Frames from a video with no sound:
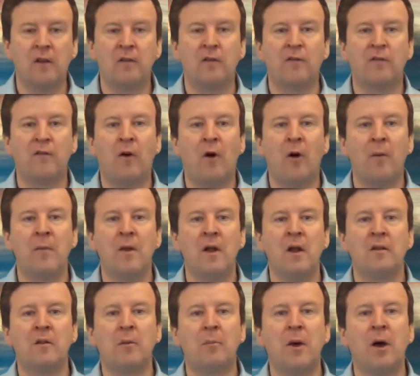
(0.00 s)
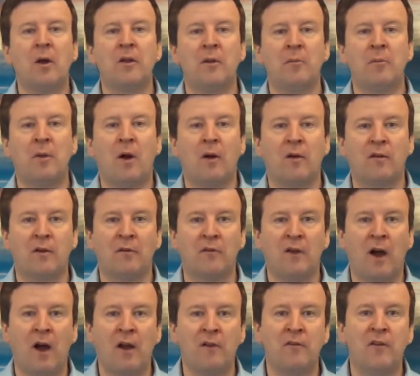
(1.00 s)
to form the building blocks of
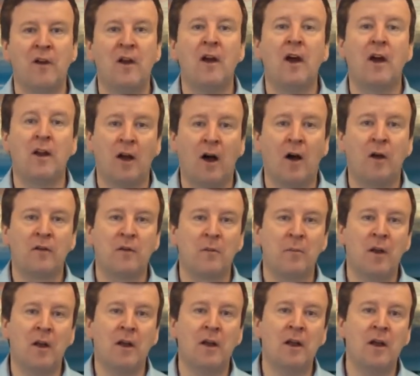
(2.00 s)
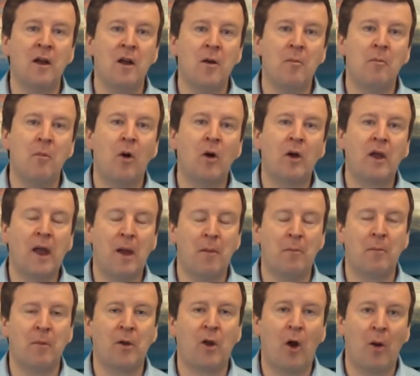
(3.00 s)
life and ultimately more
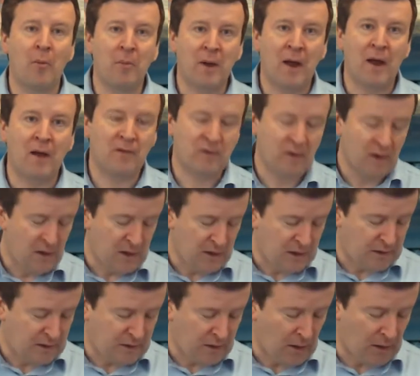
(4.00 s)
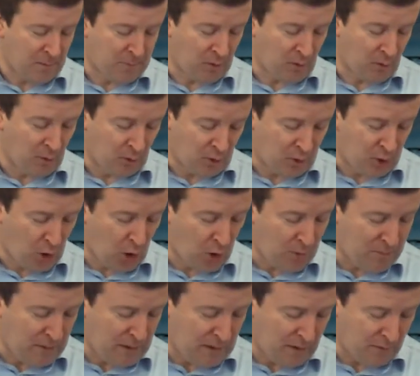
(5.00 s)
complex chemical
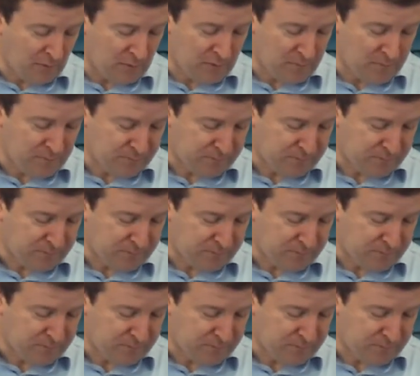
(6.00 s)
compounds.